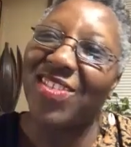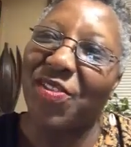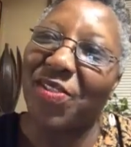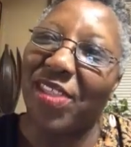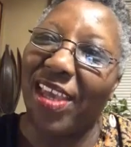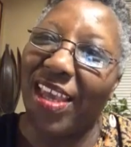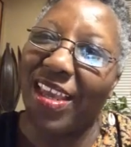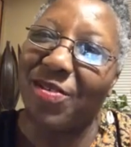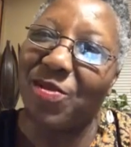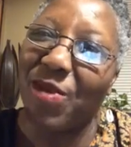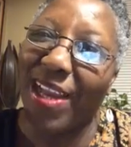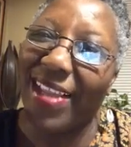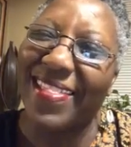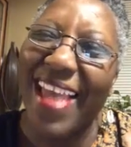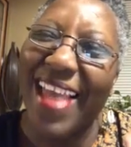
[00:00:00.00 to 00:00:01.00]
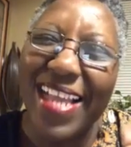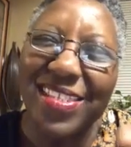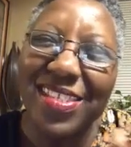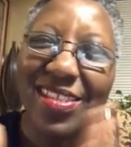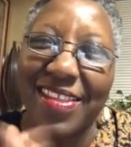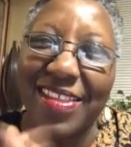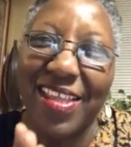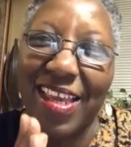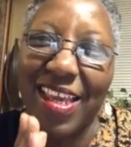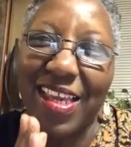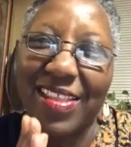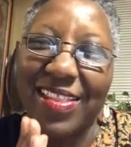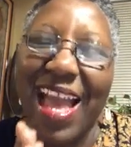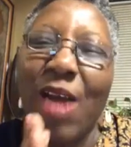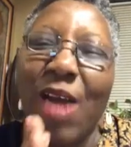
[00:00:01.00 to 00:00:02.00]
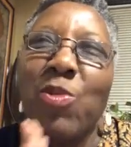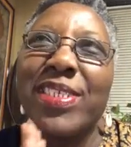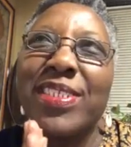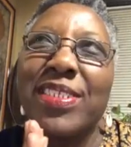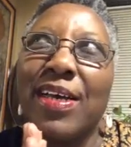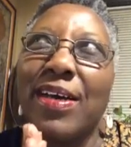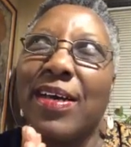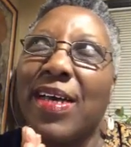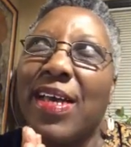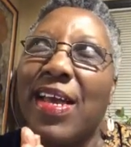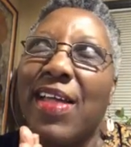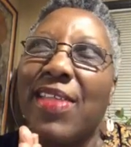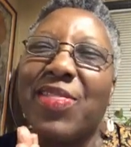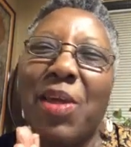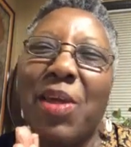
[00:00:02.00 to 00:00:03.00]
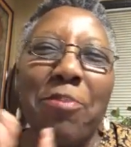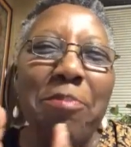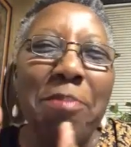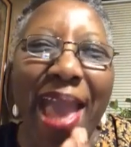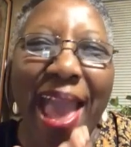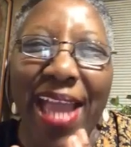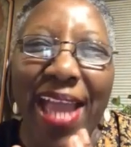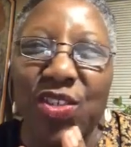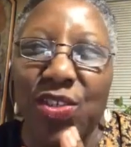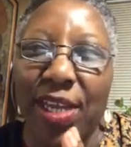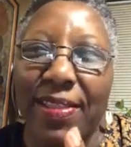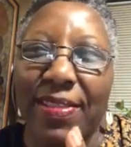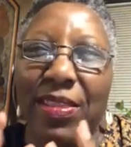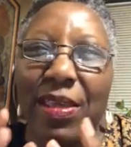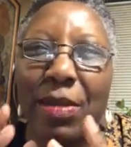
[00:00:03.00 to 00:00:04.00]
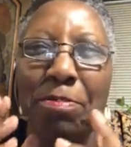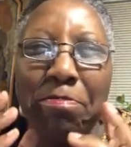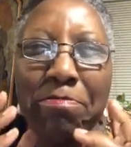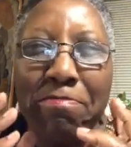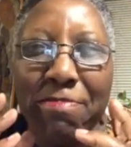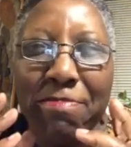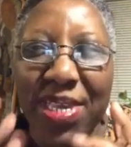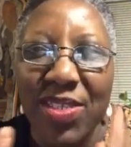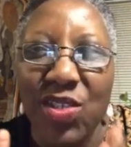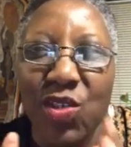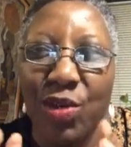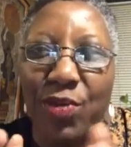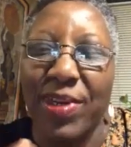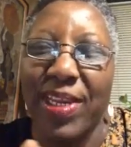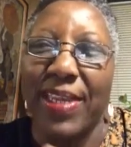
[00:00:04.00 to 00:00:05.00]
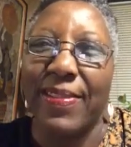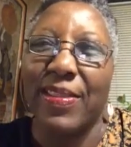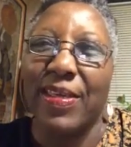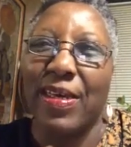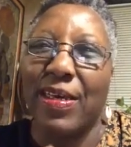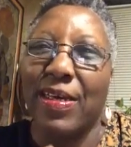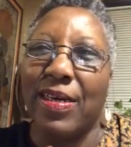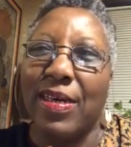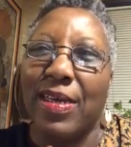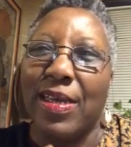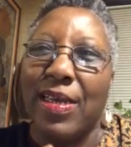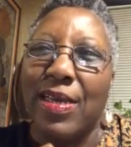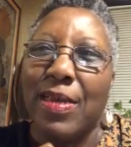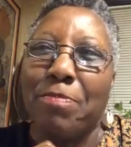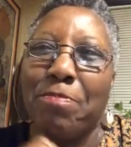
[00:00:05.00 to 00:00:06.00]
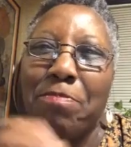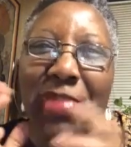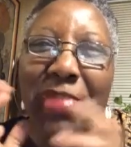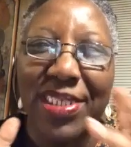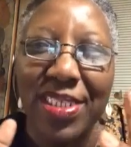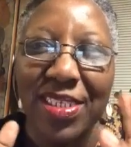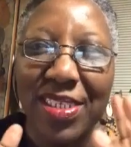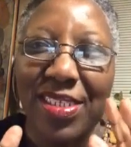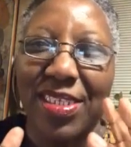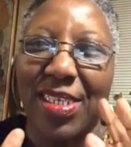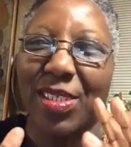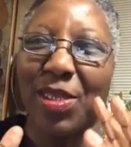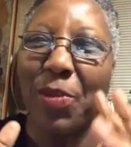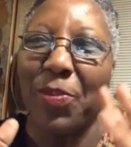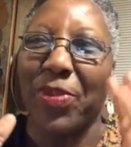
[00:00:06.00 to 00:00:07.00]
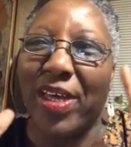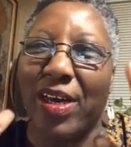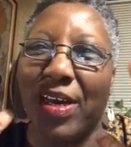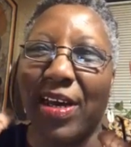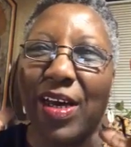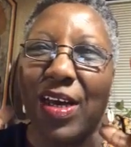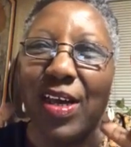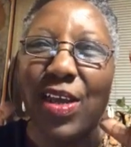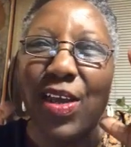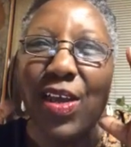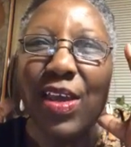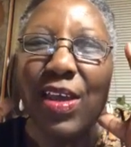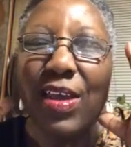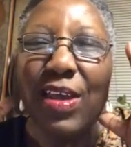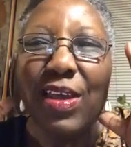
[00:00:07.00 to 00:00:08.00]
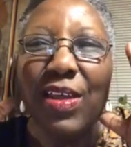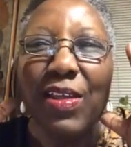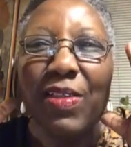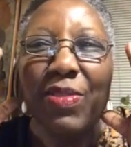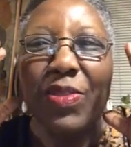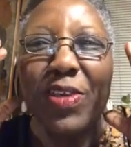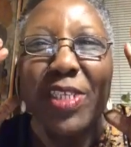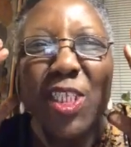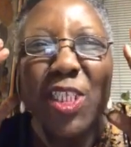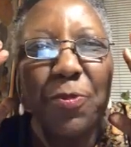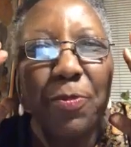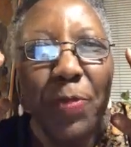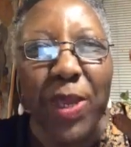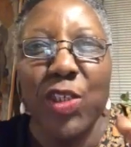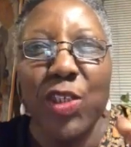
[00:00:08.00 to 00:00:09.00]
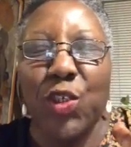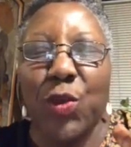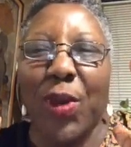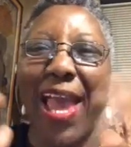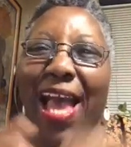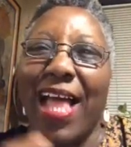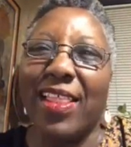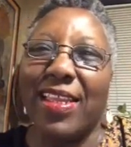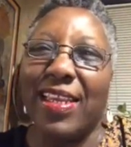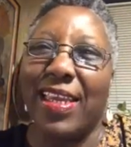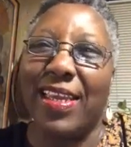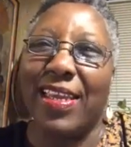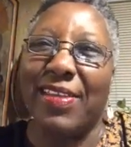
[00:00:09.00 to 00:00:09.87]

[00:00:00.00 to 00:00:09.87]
the thing, right? That's the thing. That was the magic, the mystery, the mysticism, the spirituality,